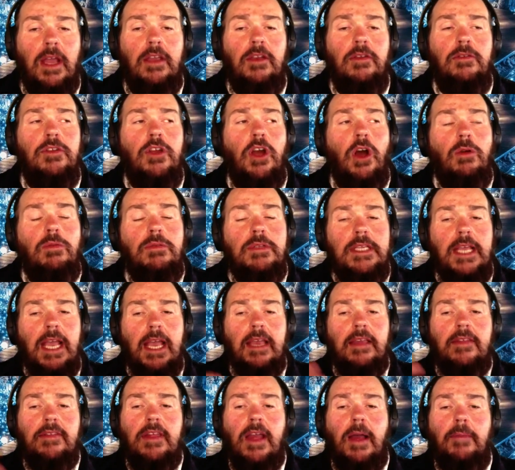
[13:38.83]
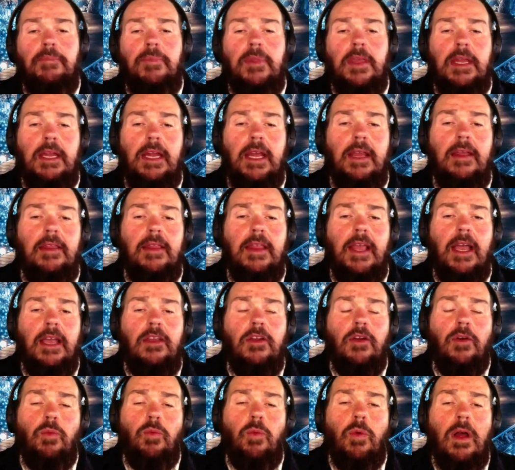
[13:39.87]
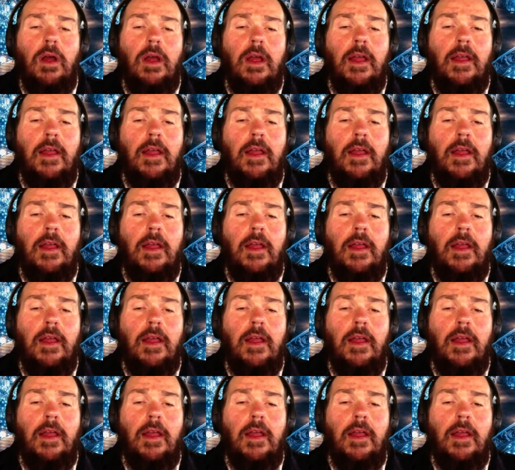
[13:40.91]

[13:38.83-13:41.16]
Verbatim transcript: You don't take something in that you're...